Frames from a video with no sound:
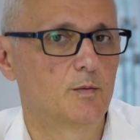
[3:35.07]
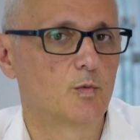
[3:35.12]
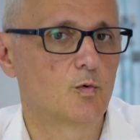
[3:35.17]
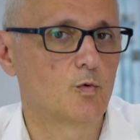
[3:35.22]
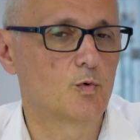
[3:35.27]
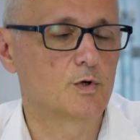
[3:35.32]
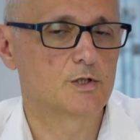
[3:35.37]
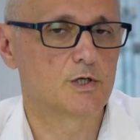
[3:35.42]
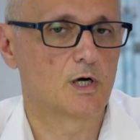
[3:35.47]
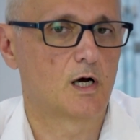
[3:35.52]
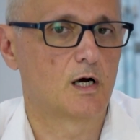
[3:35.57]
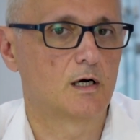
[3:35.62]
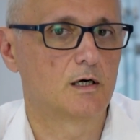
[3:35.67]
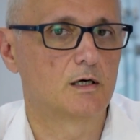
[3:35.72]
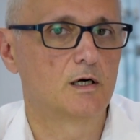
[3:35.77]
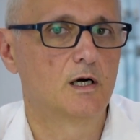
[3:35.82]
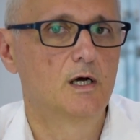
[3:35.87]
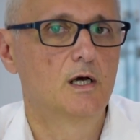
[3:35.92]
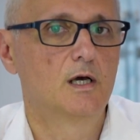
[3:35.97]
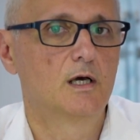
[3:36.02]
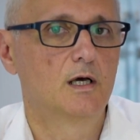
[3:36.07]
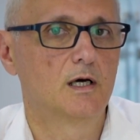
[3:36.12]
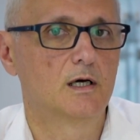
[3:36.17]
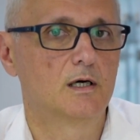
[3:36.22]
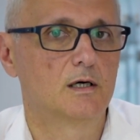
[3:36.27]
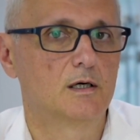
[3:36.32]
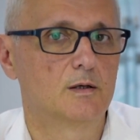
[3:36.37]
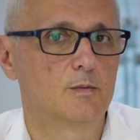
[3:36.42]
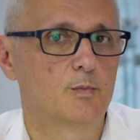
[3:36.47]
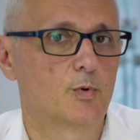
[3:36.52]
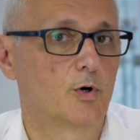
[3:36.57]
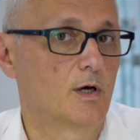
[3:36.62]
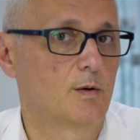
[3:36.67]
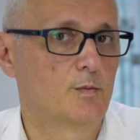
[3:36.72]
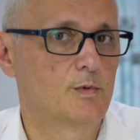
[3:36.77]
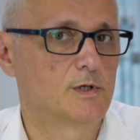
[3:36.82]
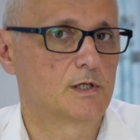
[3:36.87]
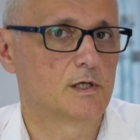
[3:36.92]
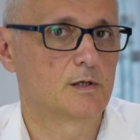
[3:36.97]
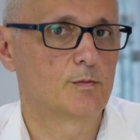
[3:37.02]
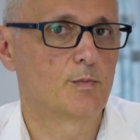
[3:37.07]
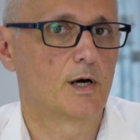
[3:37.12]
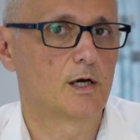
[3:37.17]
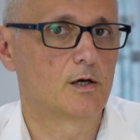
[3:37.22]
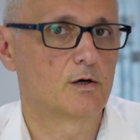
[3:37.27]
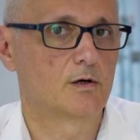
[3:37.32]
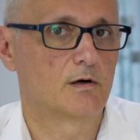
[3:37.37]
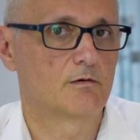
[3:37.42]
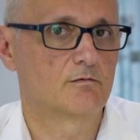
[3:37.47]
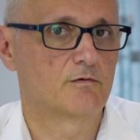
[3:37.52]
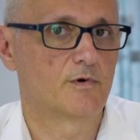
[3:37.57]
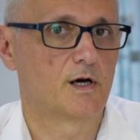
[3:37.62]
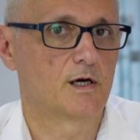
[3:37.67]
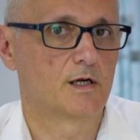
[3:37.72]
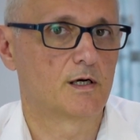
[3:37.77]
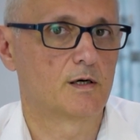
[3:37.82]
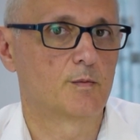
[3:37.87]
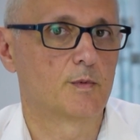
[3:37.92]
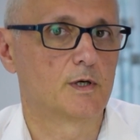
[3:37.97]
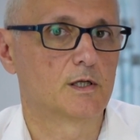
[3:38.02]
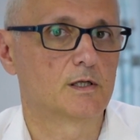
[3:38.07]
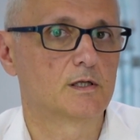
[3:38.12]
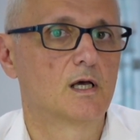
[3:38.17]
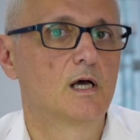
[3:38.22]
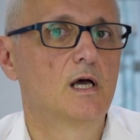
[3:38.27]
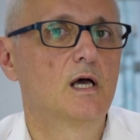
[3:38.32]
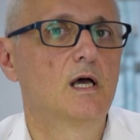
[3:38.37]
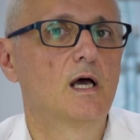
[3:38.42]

which are prohibited by your environment.